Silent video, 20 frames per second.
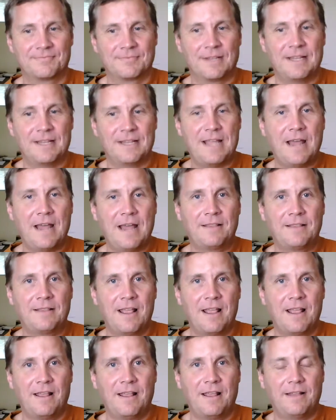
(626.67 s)
Yeah,
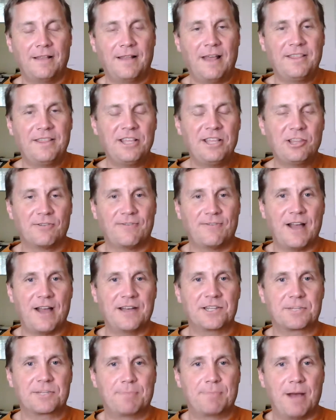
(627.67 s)
I think they'll find
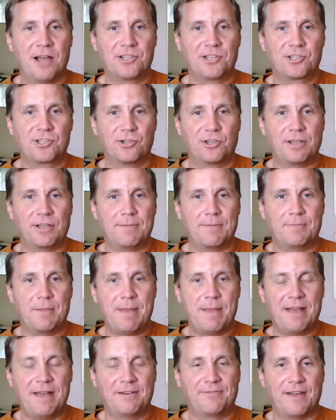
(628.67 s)
a sponsor. They
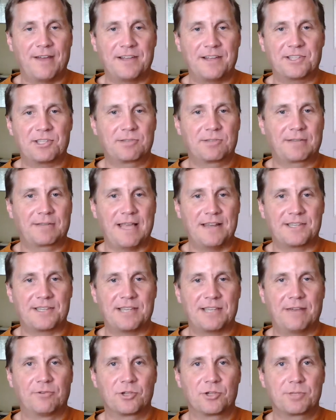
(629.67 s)
may have to find kind of
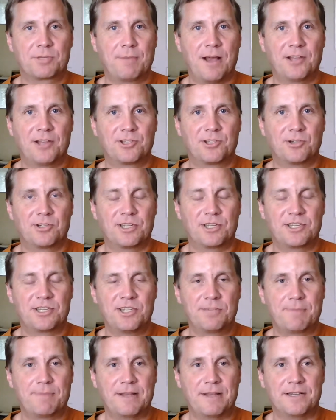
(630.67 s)
several sponsors.
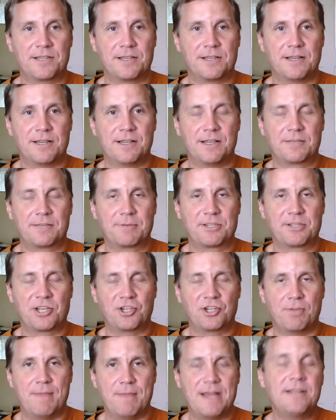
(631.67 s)
It's been such
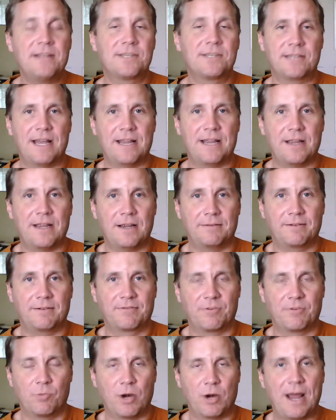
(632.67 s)
a mainstay
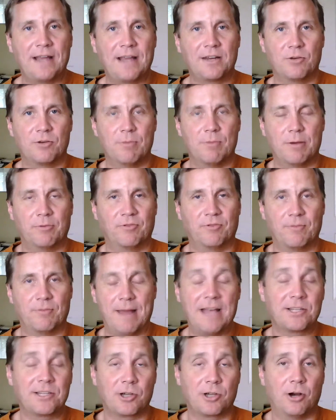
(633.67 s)
from what I can remember from
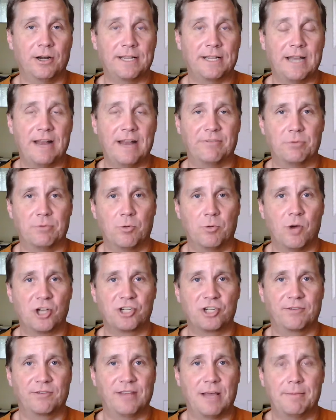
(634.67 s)
NASCAR. And again, I haven't been
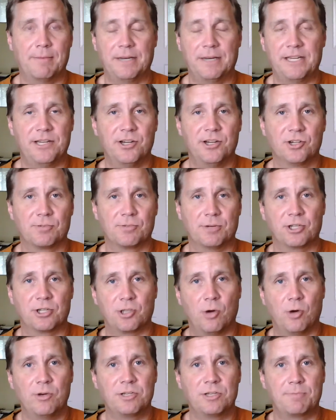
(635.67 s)
watching for that many years, but it's
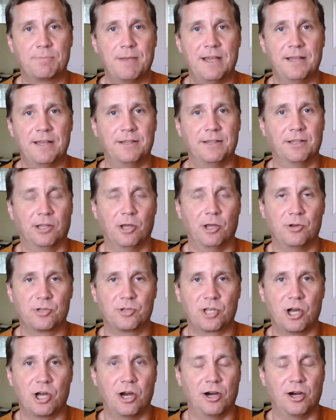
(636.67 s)
always been the Lowe's
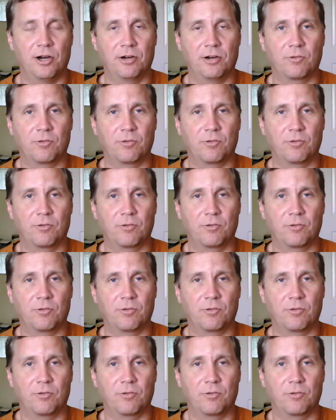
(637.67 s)
car.